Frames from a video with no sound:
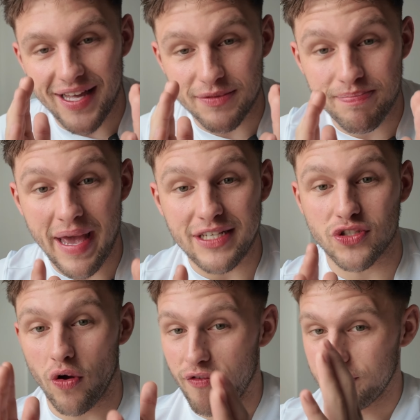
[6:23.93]
It's
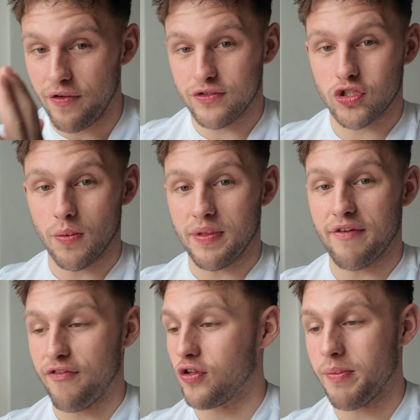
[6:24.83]
based off of
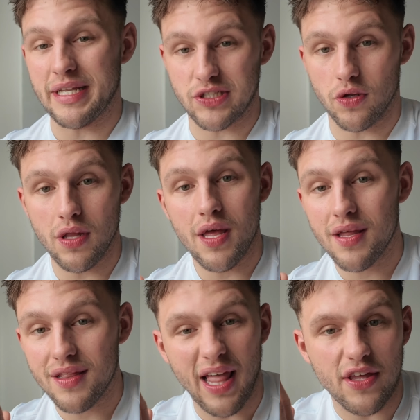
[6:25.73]
something fundamental,
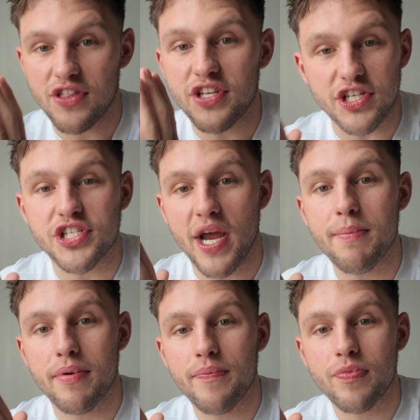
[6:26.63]
like the dish
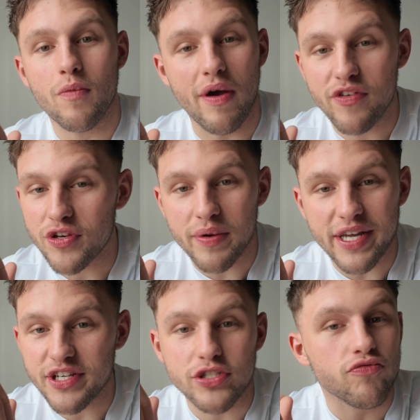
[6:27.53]
shape, whether you're
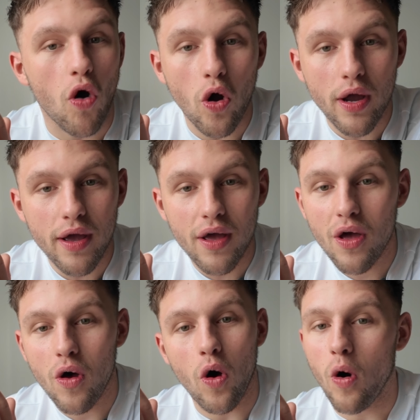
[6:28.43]
doing a dish rock
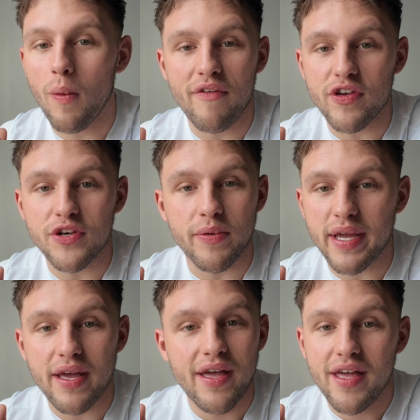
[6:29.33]
or whether you're
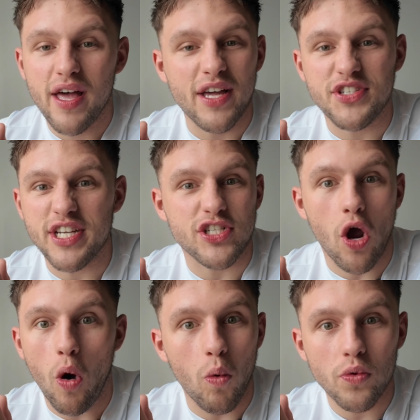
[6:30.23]
doing a dish
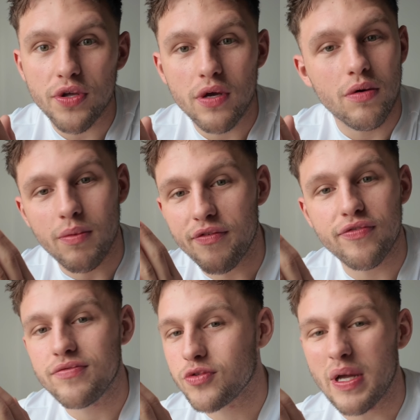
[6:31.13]
hold
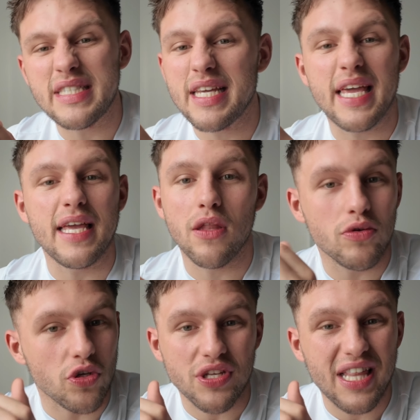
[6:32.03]
with 20
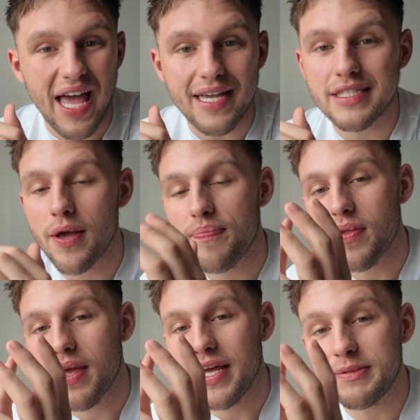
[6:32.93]
kilos on your legs.
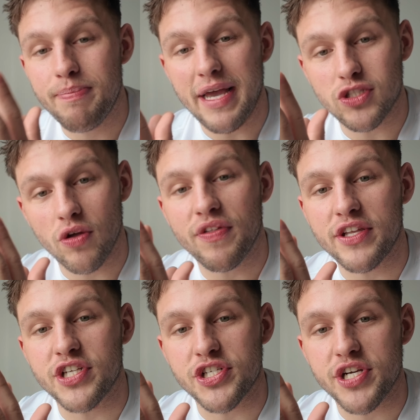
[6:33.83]
It's based off
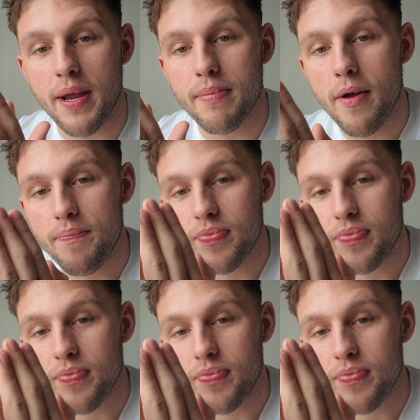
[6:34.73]
that dish shape.